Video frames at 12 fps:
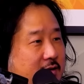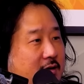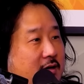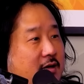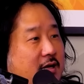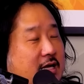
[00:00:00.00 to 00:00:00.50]

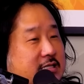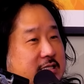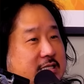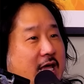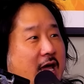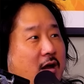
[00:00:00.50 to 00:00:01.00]
Mm. Is
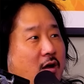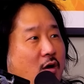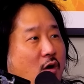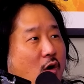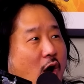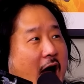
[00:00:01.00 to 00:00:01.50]
is that
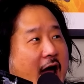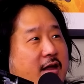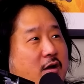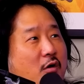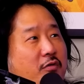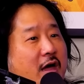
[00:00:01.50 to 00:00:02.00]

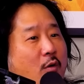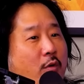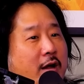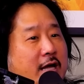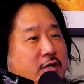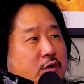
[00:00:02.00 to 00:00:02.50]
I know that
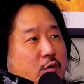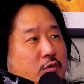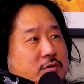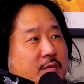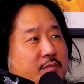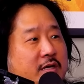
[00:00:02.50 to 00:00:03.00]
when I
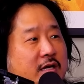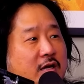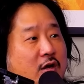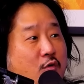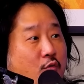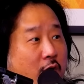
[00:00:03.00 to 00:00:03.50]
do
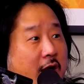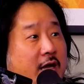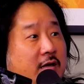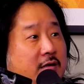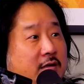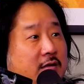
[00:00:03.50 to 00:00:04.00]
something
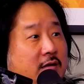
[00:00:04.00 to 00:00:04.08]
great,